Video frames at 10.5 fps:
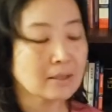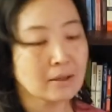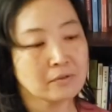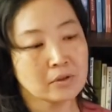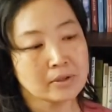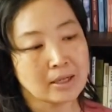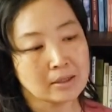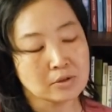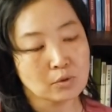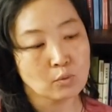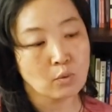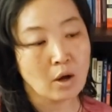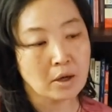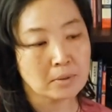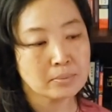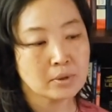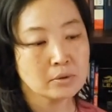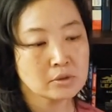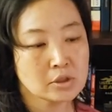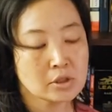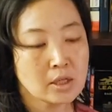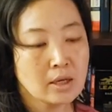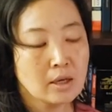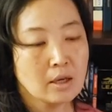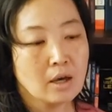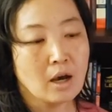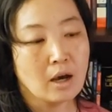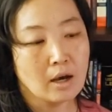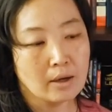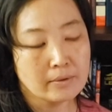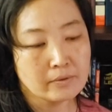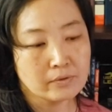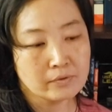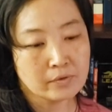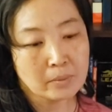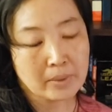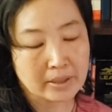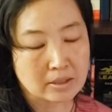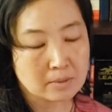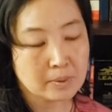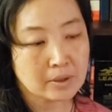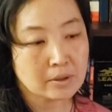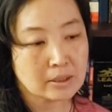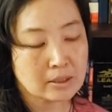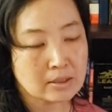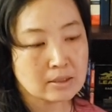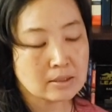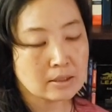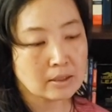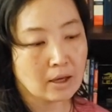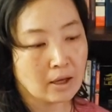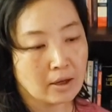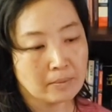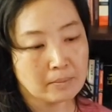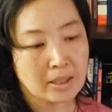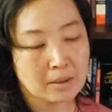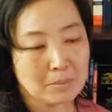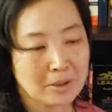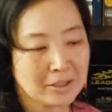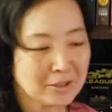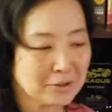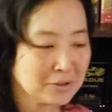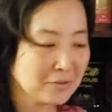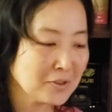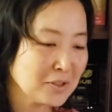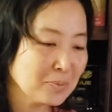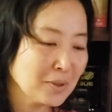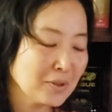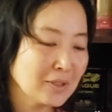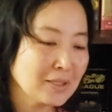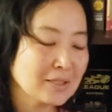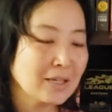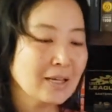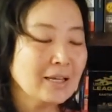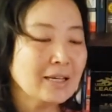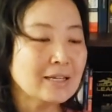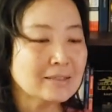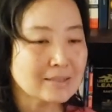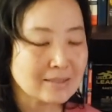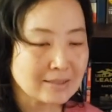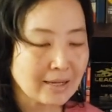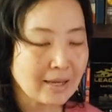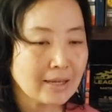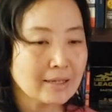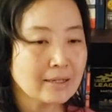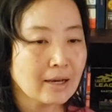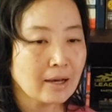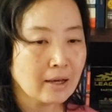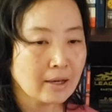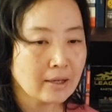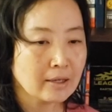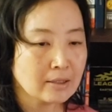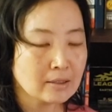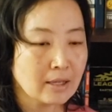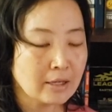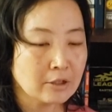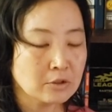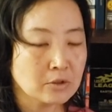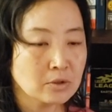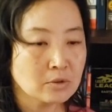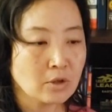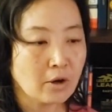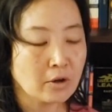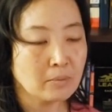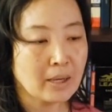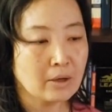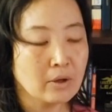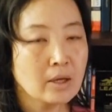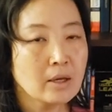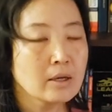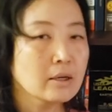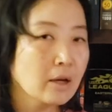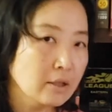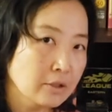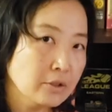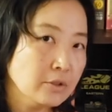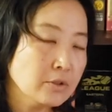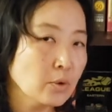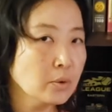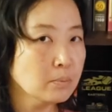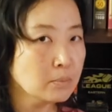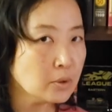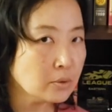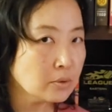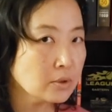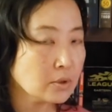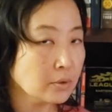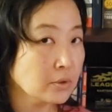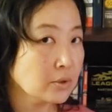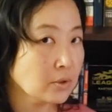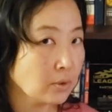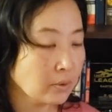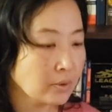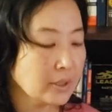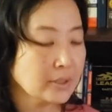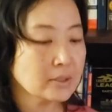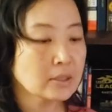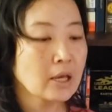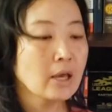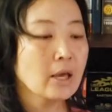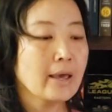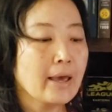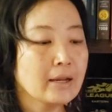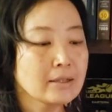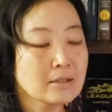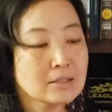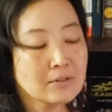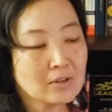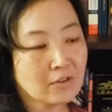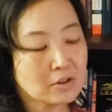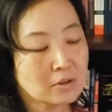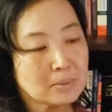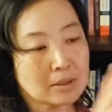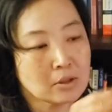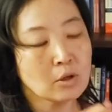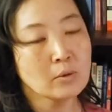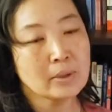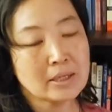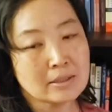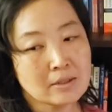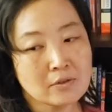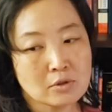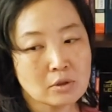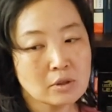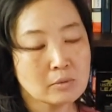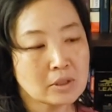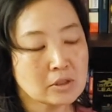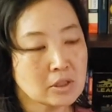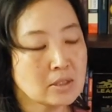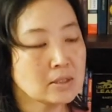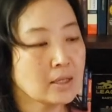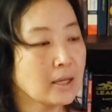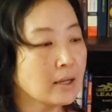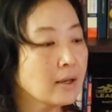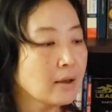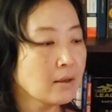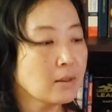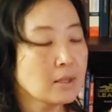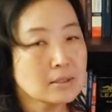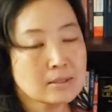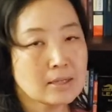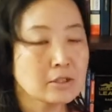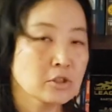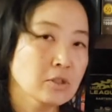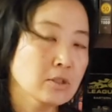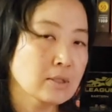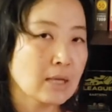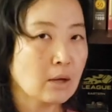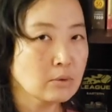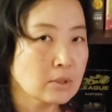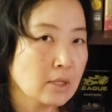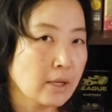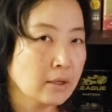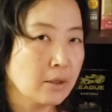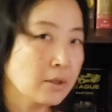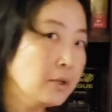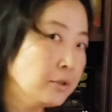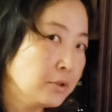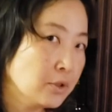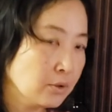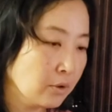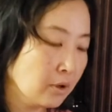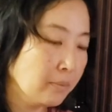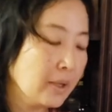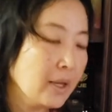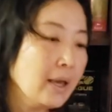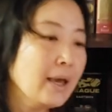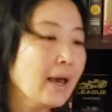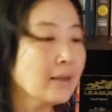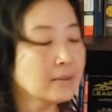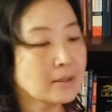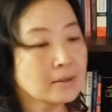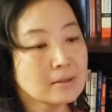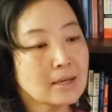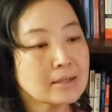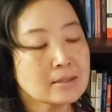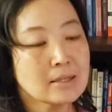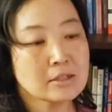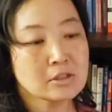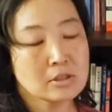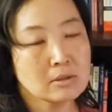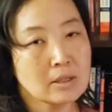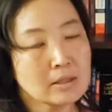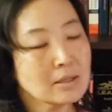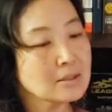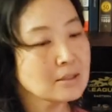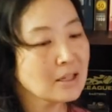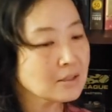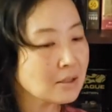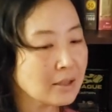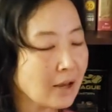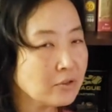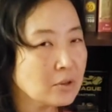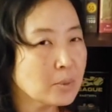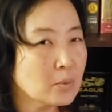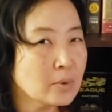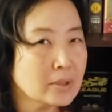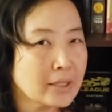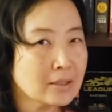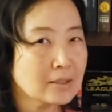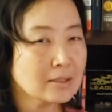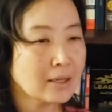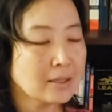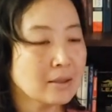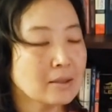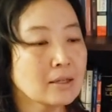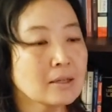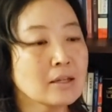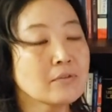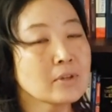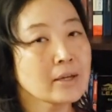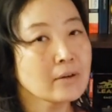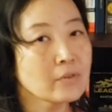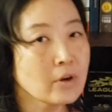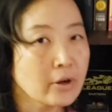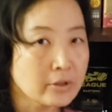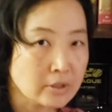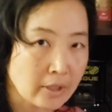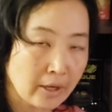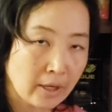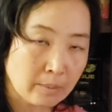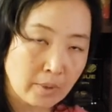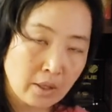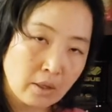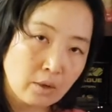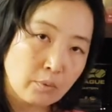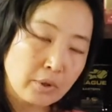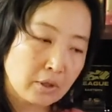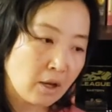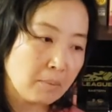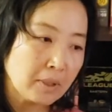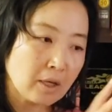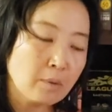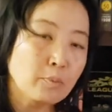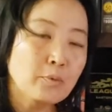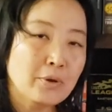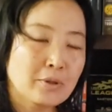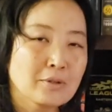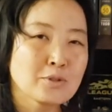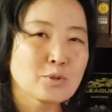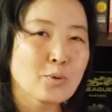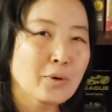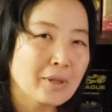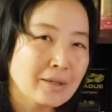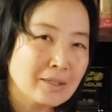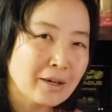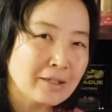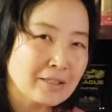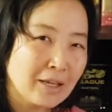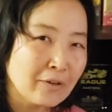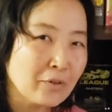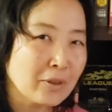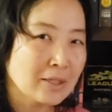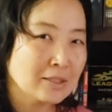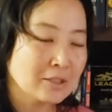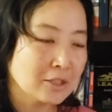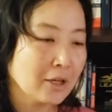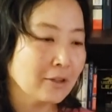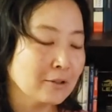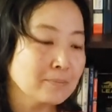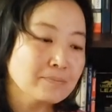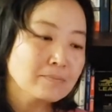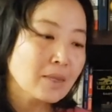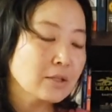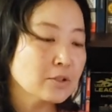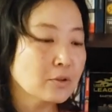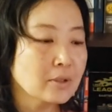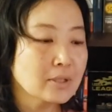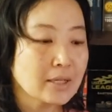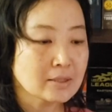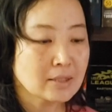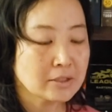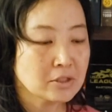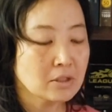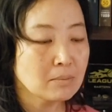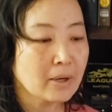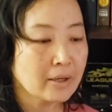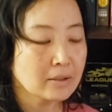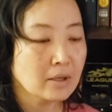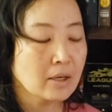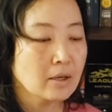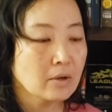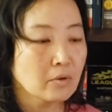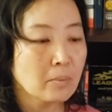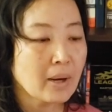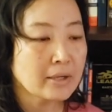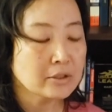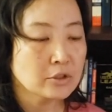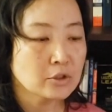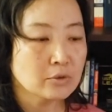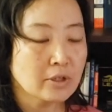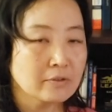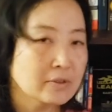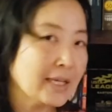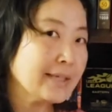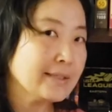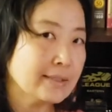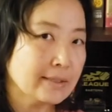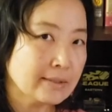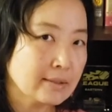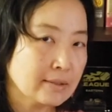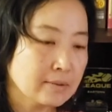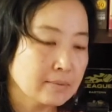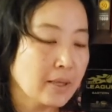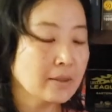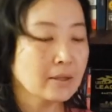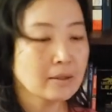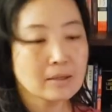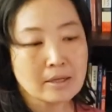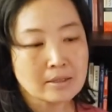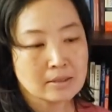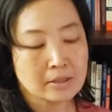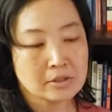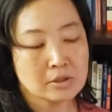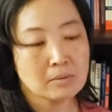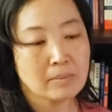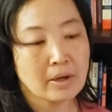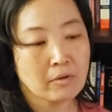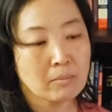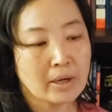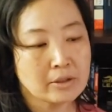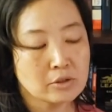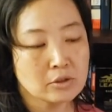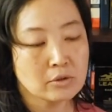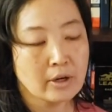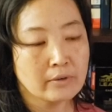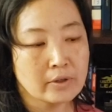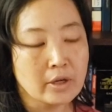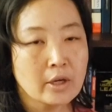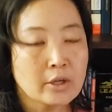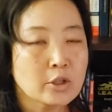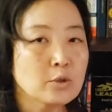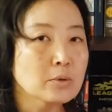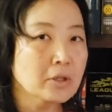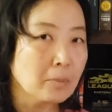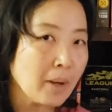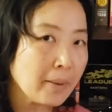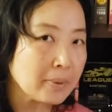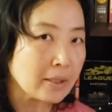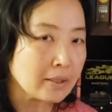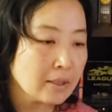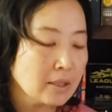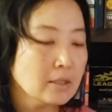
I feel that is the wrong approach. From my experience, many years of experience, instead I like to talk about colors or moods or stories. And it doesn't even have to be a cohesive story. We could just say this section sounds like a thunderstorm. And then the next section, it doesn't necessarily have to be related to anything if they have a hard time with coming up with a story that ties everything together. So the next section might remind you of daisies, and then the next section might remind you of a cute little puppy.